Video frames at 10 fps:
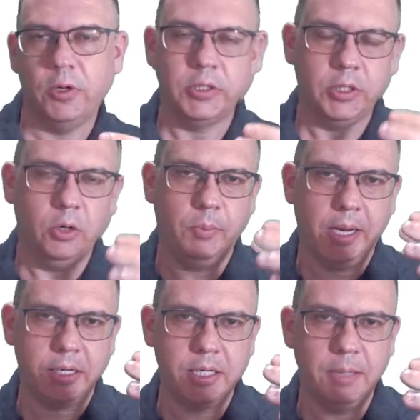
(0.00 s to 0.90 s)
it to go
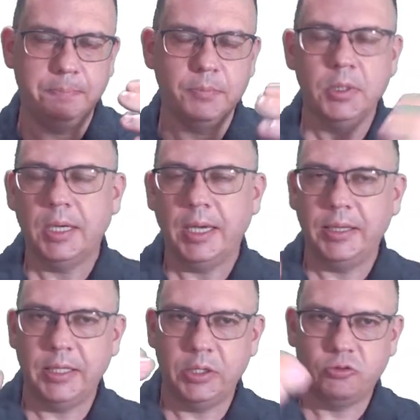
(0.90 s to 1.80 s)
back up and
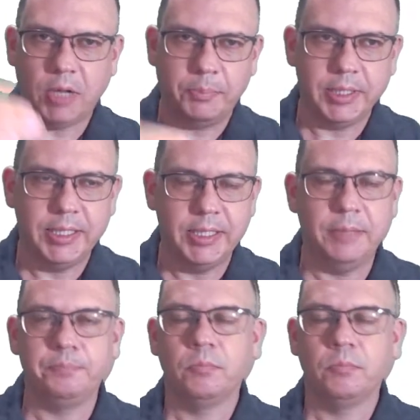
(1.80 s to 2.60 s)
then drop again.